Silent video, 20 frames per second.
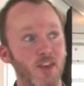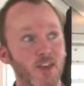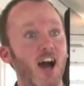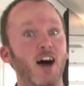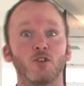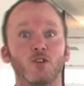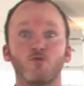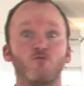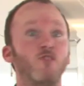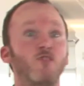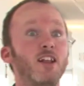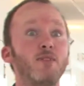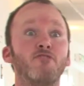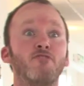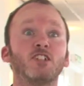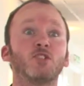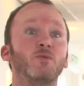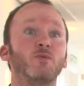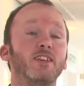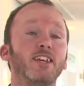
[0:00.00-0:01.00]
Yeah, I was really
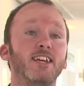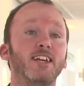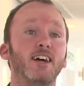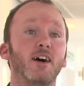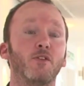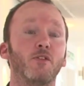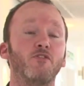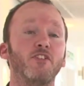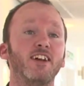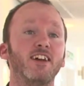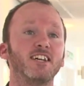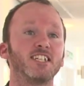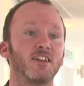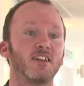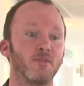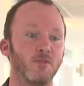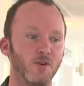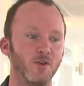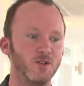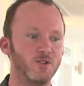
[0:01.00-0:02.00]
impressed with the 3DS. I
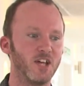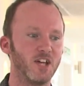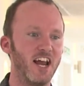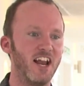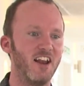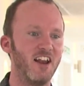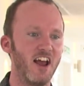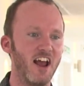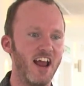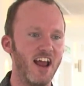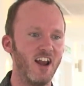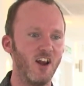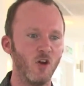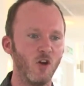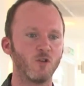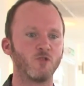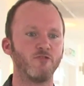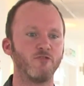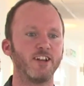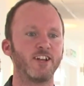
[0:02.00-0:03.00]
thought it
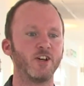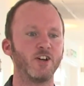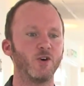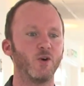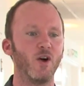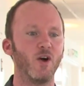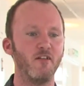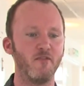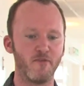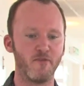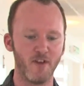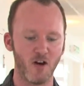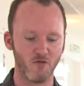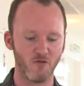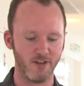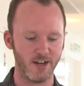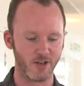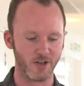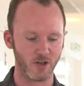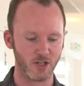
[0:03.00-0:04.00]
looked really cool. It felt
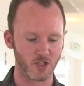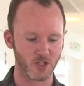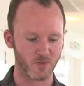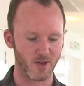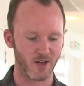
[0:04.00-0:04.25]
really good as